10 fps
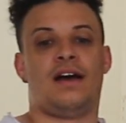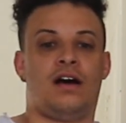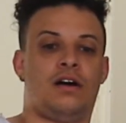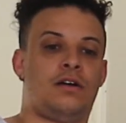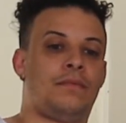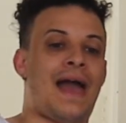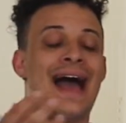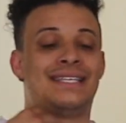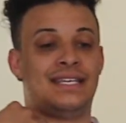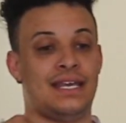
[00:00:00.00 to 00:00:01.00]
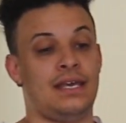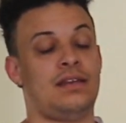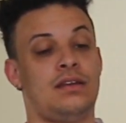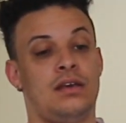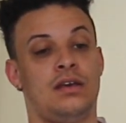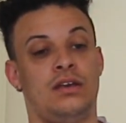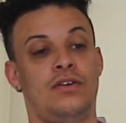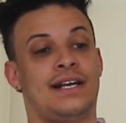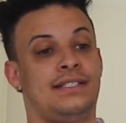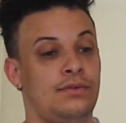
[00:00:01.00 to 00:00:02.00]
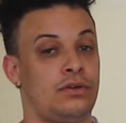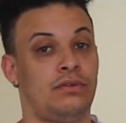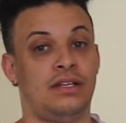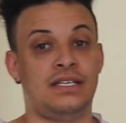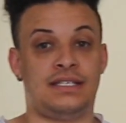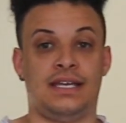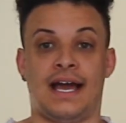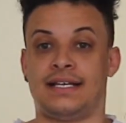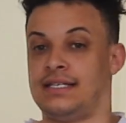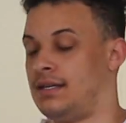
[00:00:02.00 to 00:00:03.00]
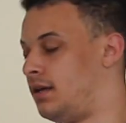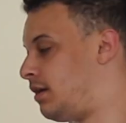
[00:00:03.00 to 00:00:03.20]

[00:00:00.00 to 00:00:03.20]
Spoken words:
acid in. You actually want to release the acid.